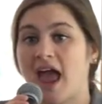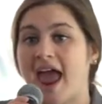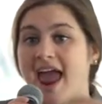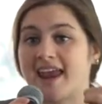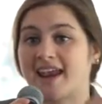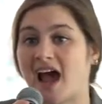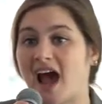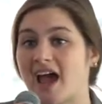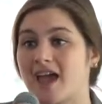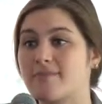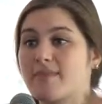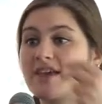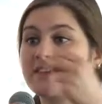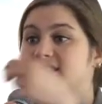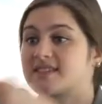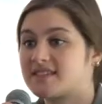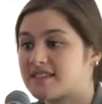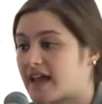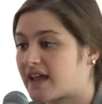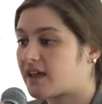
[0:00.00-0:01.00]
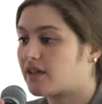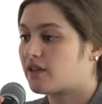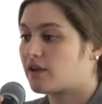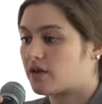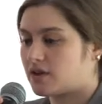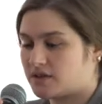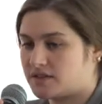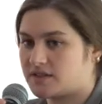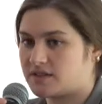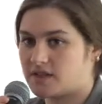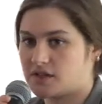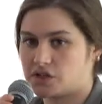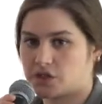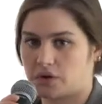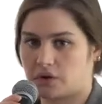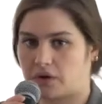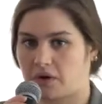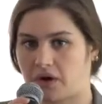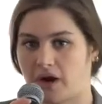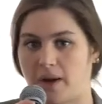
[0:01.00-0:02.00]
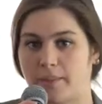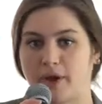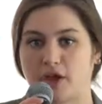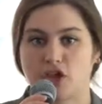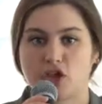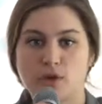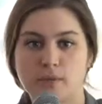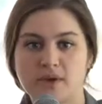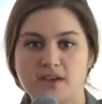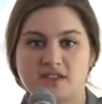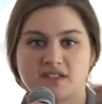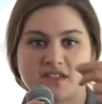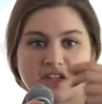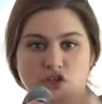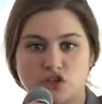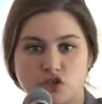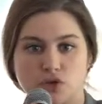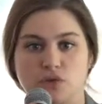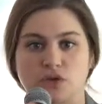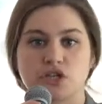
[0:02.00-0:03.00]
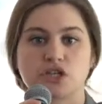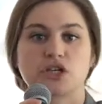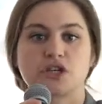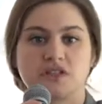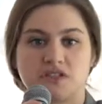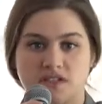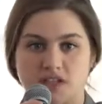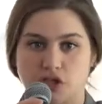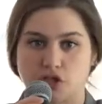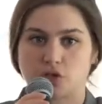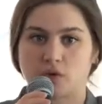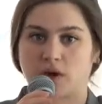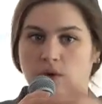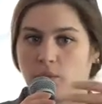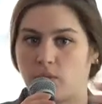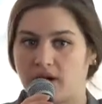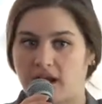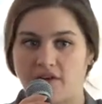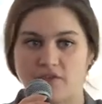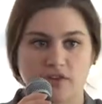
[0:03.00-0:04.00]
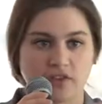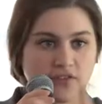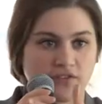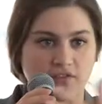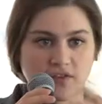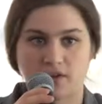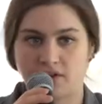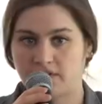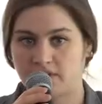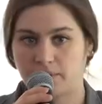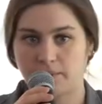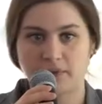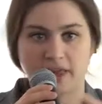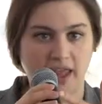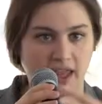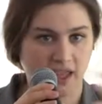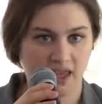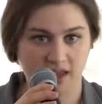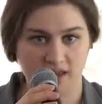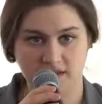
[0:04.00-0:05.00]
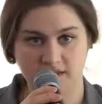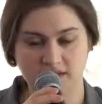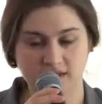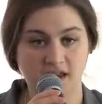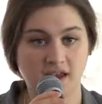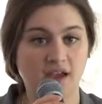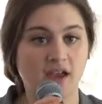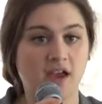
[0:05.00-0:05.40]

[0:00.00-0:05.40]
and I am a secular constituent, or I'm a humanistic Jewish constituent, whatever the fill in the blank is.